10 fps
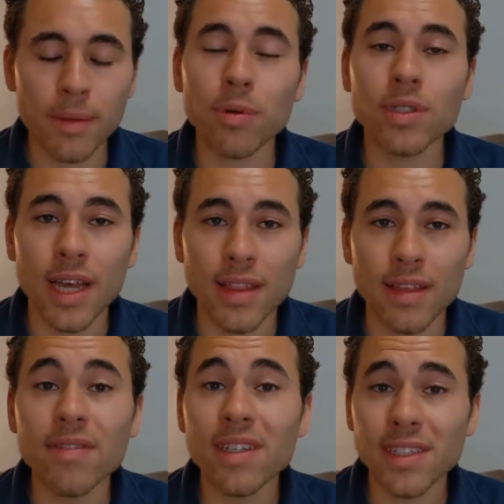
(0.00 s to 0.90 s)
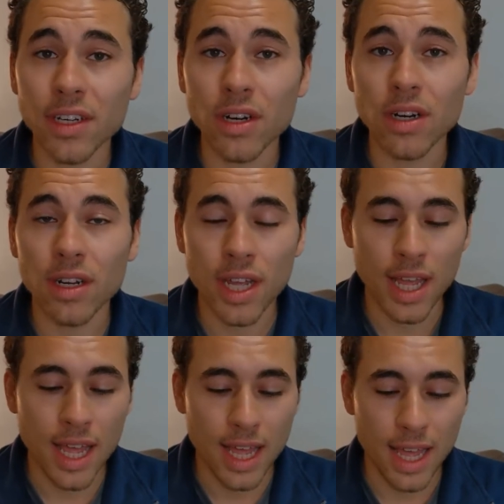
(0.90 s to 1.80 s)
April 10th of this year,
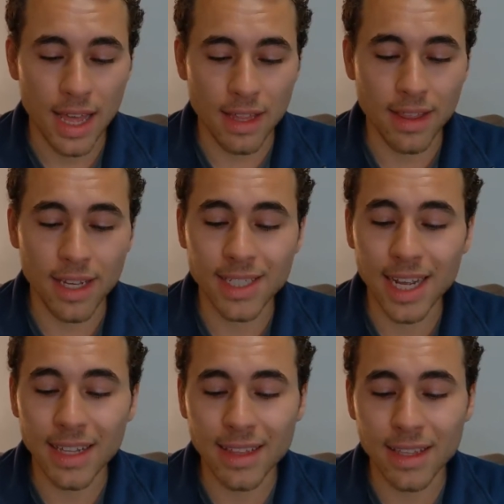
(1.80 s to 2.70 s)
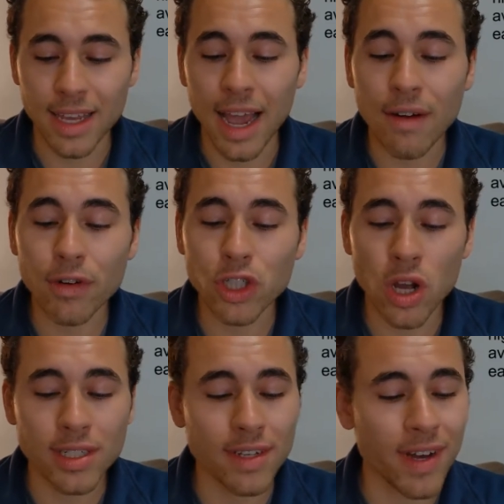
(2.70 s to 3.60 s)
and they state the average
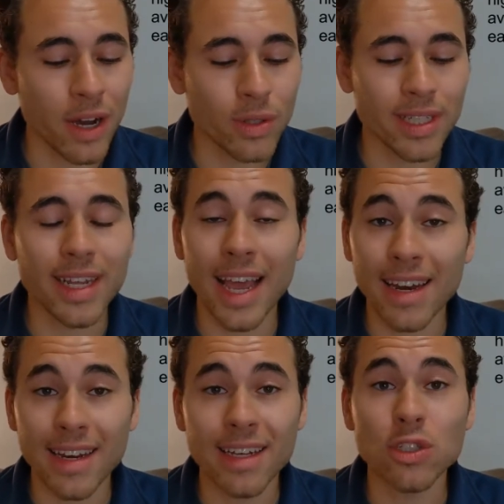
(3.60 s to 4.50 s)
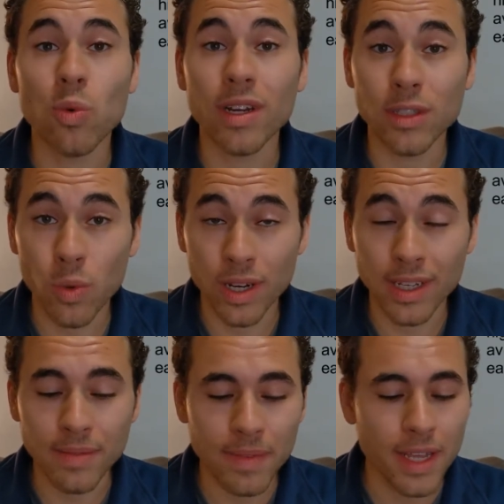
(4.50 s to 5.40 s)
cost of a house in Canada in
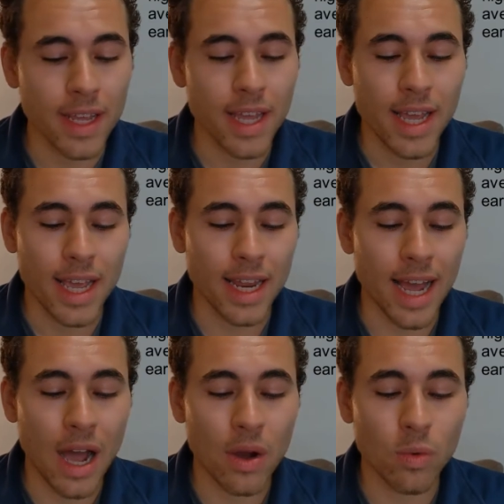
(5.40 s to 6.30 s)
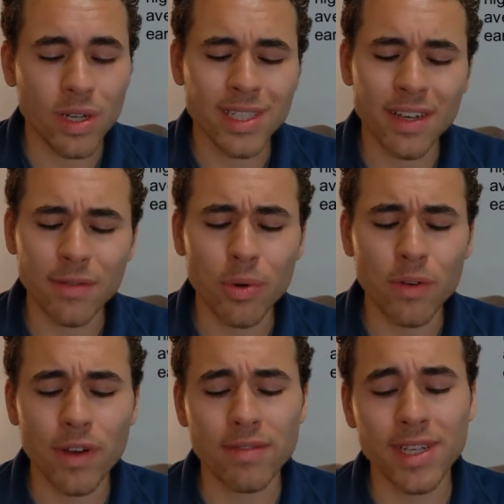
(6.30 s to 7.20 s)
2020 and how it was
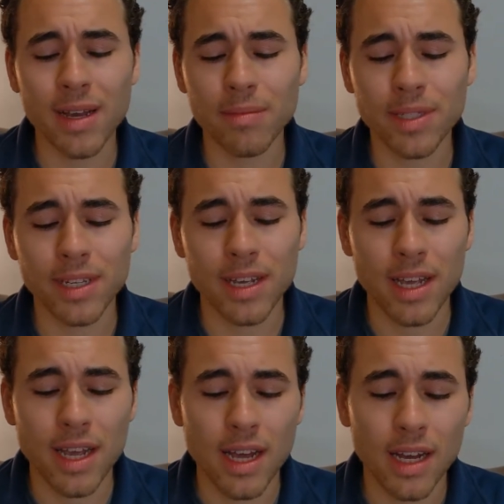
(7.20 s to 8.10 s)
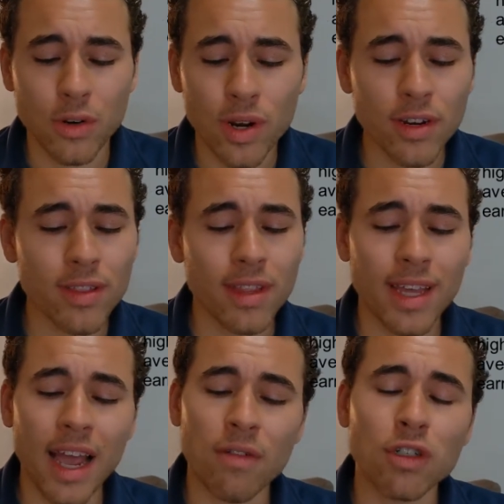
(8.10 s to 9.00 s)
7.5 times greater than
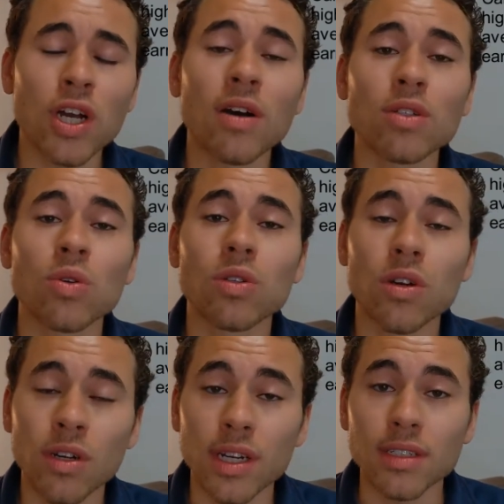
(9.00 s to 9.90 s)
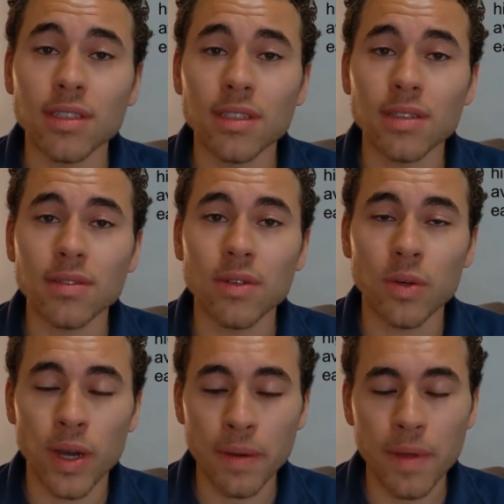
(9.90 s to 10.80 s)
the average household earnings.
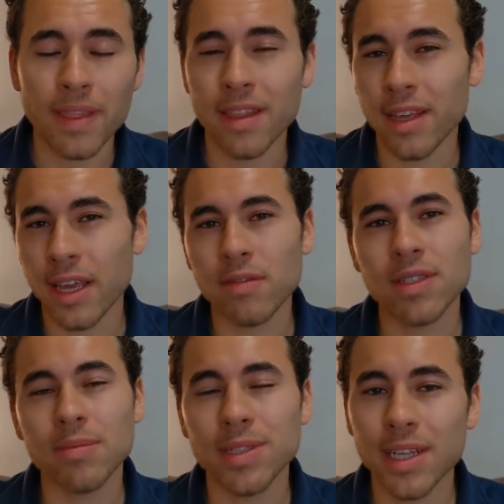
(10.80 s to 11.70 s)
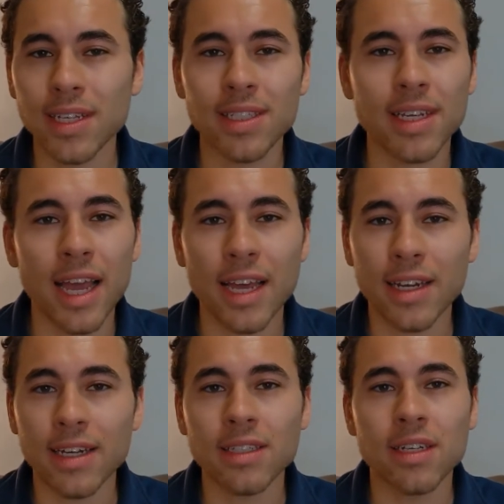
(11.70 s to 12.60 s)
Okay? And then they give some cities in
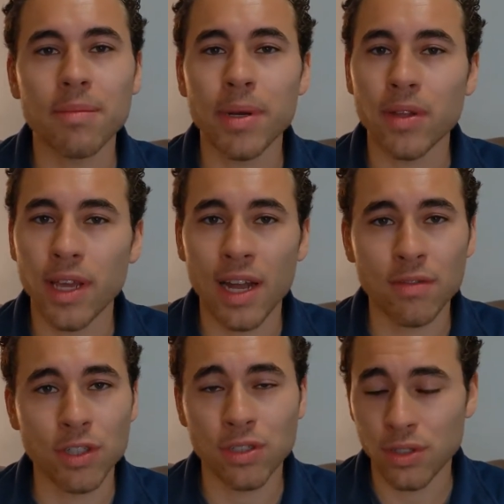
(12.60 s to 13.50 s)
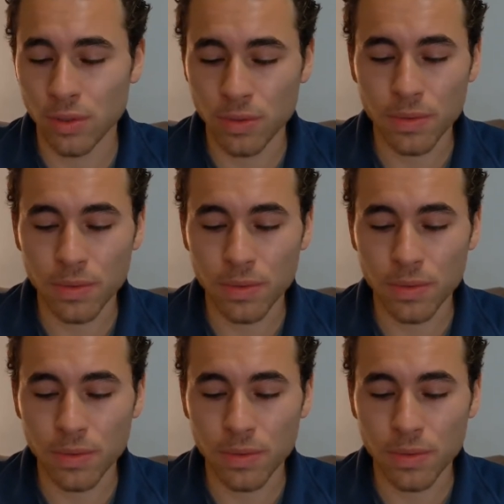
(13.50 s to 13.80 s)
Canada to compare the averages to.